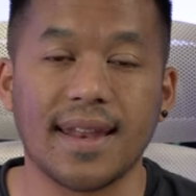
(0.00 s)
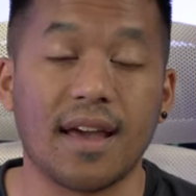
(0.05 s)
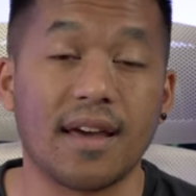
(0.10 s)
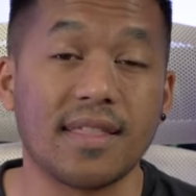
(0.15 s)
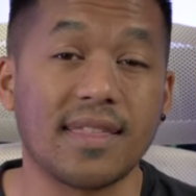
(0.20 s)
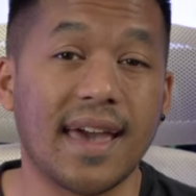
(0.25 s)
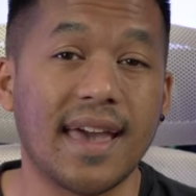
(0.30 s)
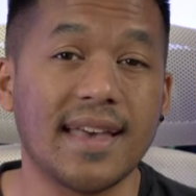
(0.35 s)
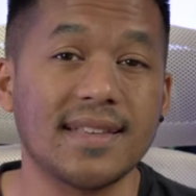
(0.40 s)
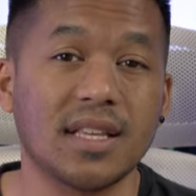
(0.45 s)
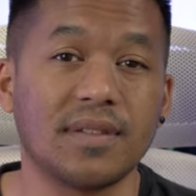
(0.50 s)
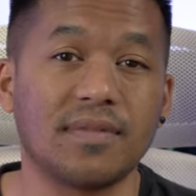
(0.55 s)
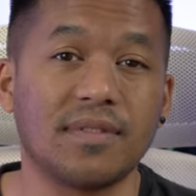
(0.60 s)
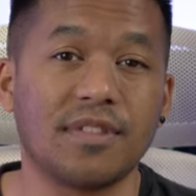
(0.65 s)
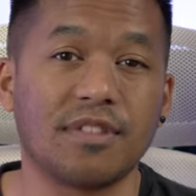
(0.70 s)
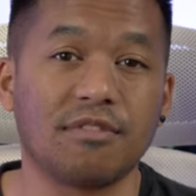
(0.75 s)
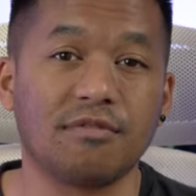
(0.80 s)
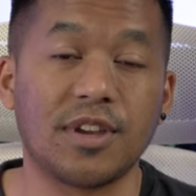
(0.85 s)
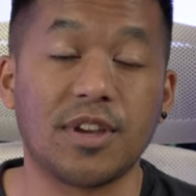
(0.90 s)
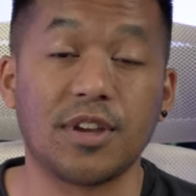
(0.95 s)
Now the
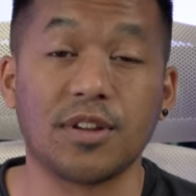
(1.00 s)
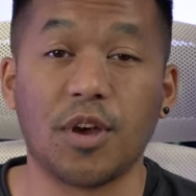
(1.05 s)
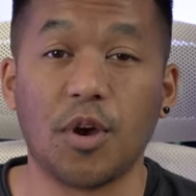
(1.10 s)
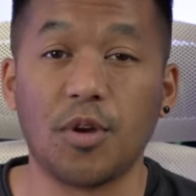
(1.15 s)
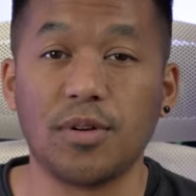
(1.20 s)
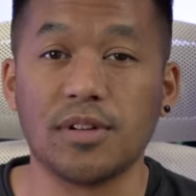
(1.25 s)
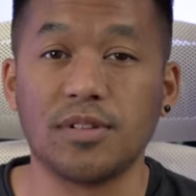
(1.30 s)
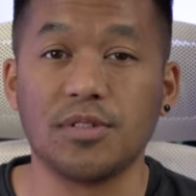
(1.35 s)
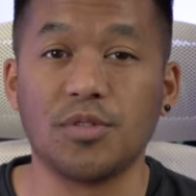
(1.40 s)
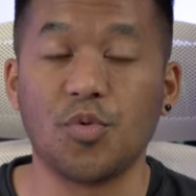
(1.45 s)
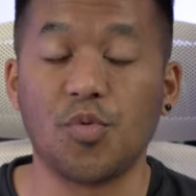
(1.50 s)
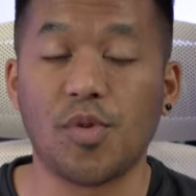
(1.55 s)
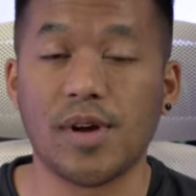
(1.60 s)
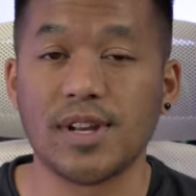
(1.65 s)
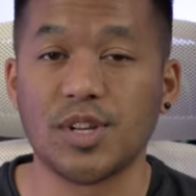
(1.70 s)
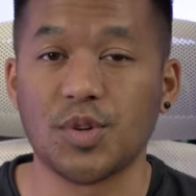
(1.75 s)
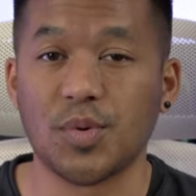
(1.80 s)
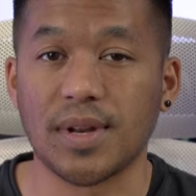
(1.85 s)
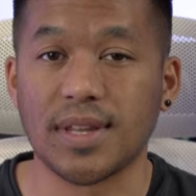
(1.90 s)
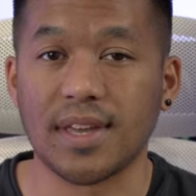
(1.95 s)
A7 III could only do
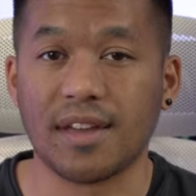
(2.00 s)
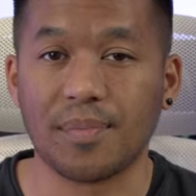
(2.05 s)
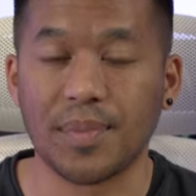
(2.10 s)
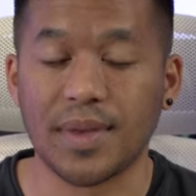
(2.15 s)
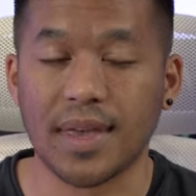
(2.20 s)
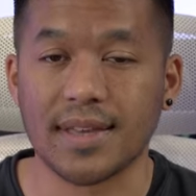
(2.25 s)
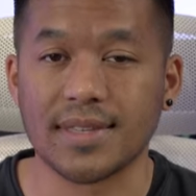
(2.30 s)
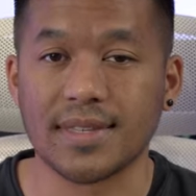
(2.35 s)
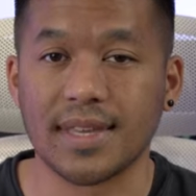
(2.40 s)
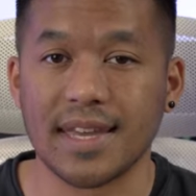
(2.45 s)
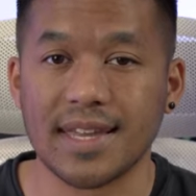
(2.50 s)
120 FPS